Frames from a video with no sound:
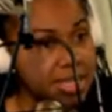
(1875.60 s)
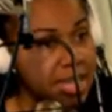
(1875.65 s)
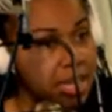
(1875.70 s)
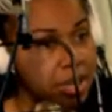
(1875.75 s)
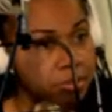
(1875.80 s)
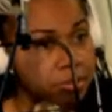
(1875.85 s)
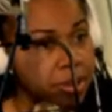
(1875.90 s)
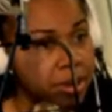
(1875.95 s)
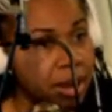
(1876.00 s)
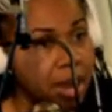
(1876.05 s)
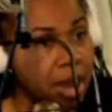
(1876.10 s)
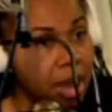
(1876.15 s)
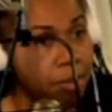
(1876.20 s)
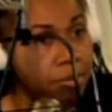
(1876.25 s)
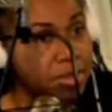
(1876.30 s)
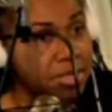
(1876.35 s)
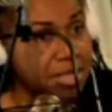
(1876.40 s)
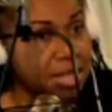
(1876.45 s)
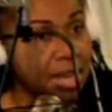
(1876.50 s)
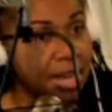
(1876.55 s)
they commit a
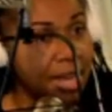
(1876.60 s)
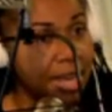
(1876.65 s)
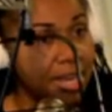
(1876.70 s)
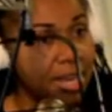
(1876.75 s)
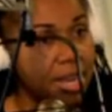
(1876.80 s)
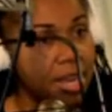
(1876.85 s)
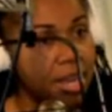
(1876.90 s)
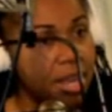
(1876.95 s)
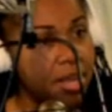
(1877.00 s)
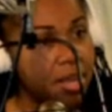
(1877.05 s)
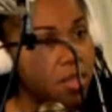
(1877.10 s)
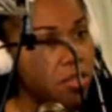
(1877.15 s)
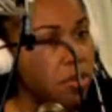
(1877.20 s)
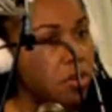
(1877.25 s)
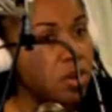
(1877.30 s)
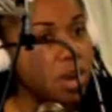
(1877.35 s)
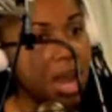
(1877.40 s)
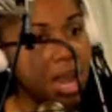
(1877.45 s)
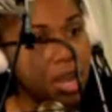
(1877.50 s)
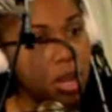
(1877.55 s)
homicide.
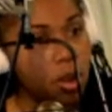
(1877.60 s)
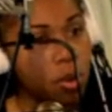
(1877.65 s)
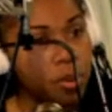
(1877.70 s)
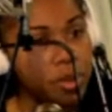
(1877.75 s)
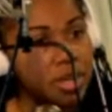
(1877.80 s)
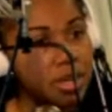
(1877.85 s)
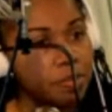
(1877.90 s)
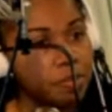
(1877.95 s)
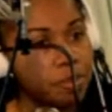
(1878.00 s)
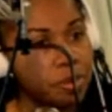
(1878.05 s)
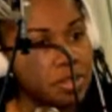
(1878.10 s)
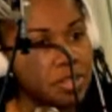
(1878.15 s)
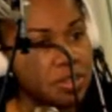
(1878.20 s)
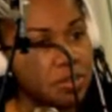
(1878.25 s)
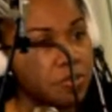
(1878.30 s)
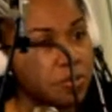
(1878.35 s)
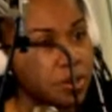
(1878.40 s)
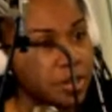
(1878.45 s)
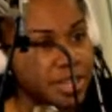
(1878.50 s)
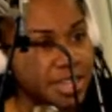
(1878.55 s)
They're not going to
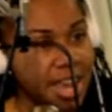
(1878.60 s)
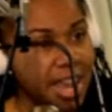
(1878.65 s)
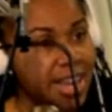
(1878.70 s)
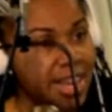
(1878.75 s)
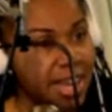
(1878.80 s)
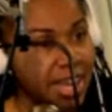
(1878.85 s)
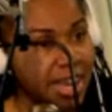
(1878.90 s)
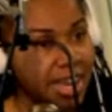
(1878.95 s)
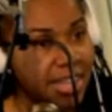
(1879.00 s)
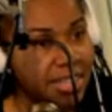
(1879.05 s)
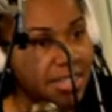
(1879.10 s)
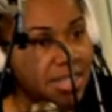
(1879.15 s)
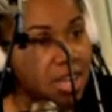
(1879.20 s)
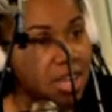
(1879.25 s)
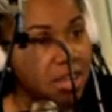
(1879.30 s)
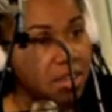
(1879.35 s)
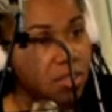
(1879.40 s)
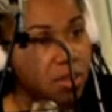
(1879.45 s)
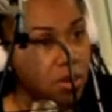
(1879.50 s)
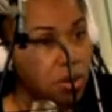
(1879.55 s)
prison for decades.
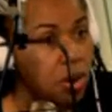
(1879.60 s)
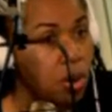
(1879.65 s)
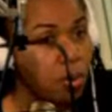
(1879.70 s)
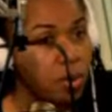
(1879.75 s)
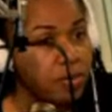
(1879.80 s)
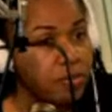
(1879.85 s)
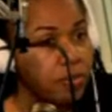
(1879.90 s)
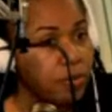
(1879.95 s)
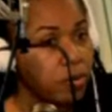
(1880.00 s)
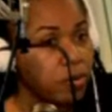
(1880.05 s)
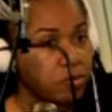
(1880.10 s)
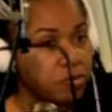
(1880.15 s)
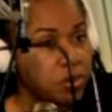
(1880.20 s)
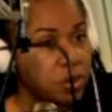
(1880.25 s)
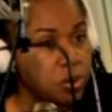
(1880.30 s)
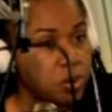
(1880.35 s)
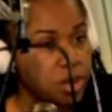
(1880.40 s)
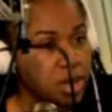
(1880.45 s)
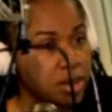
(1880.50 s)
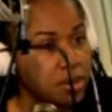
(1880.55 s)
They're going for a
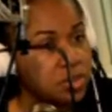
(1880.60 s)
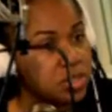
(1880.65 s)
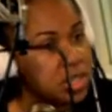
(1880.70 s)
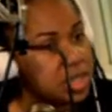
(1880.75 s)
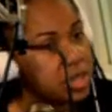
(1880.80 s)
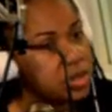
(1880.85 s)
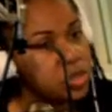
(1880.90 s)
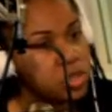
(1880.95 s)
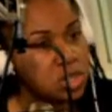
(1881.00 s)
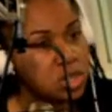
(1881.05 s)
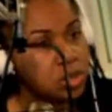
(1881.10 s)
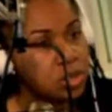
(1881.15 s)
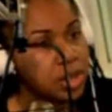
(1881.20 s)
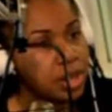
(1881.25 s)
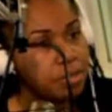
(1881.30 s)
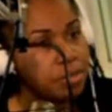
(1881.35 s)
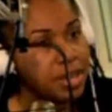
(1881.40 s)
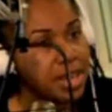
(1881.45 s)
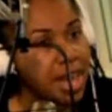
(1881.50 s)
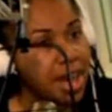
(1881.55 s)
few years and they're still
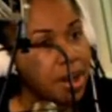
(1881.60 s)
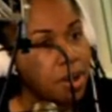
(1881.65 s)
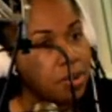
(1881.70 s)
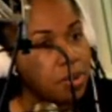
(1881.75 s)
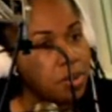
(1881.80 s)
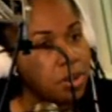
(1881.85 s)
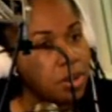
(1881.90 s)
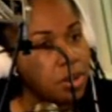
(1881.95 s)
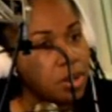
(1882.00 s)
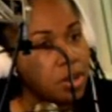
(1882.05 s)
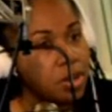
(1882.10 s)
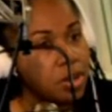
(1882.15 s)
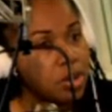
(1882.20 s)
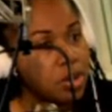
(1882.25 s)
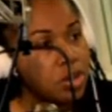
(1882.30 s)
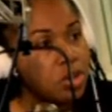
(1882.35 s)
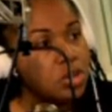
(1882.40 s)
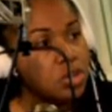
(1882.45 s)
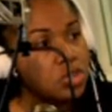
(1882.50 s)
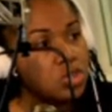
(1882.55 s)
coming out.
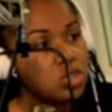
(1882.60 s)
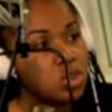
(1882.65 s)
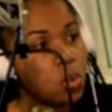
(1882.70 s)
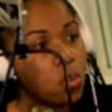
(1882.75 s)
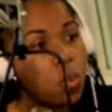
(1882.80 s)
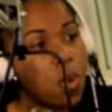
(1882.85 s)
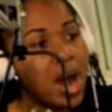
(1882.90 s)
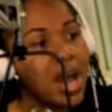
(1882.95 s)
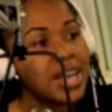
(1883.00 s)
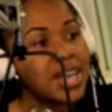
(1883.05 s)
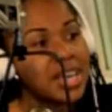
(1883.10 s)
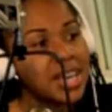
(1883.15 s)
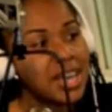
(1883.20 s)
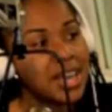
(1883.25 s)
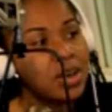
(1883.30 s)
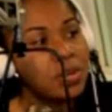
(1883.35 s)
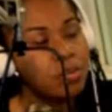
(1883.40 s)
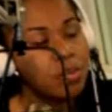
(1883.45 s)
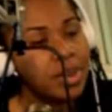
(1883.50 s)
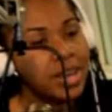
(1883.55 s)
So why
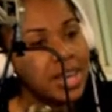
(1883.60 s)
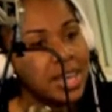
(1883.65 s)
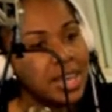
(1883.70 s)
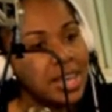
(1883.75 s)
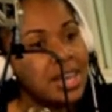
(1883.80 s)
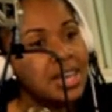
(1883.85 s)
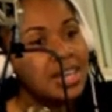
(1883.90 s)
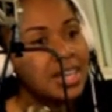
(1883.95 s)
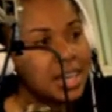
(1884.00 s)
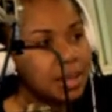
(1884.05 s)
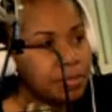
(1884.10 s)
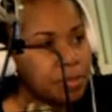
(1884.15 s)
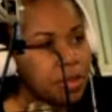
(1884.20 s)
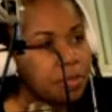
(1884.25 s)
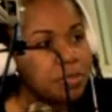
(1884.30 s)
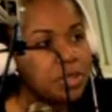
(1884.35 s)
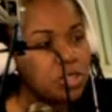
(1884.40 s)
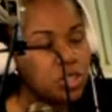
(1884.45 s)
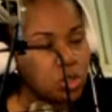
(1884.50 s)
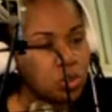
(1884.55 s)
can't we keep
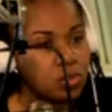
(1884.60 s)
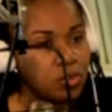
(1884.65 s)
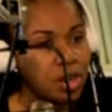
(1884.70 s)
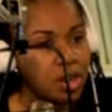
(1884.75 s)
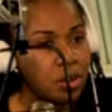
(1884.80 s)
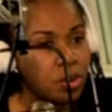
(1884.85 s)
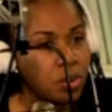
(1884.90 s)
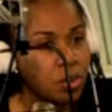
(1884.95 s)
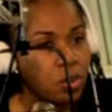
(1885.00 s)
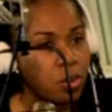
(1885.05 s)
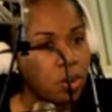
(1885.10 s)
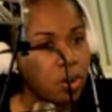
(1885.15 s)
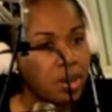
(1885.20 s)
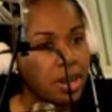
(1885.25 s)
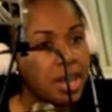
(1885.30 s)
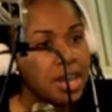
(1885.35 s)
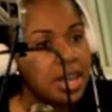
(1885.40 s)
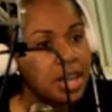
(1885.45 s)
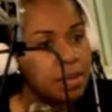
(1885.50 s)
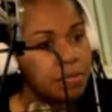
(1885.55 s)
them in juvenile court
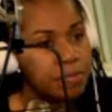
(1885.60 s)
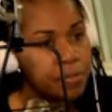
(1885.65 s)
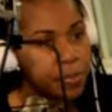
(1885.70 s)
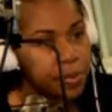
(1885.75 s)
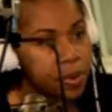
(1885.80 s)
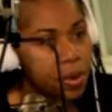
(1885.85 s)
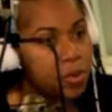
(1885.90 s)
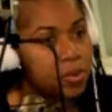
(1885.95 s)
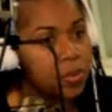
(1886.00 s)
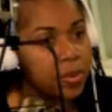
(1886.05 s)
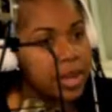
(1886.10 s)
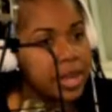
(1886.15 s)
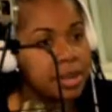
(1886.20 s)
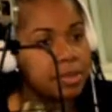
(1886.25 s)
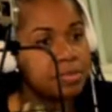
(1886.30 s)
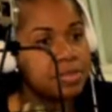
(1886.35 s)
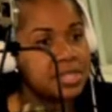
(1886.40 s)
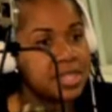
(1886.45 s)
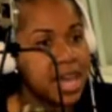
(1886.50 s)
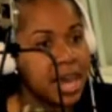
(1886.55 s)
in
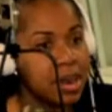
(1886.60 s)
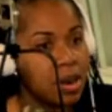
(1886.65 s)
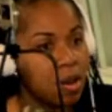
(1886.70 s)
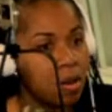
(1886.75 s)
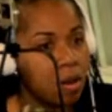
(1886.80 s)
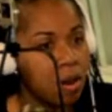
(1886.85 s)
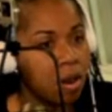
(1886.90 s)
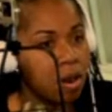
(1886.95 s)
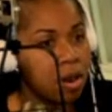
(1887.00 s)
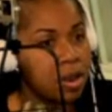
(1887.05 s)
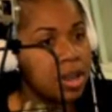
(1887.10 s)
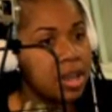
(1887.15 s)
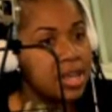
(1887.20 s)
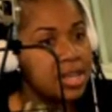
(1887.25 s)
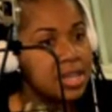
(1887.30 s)
programs that are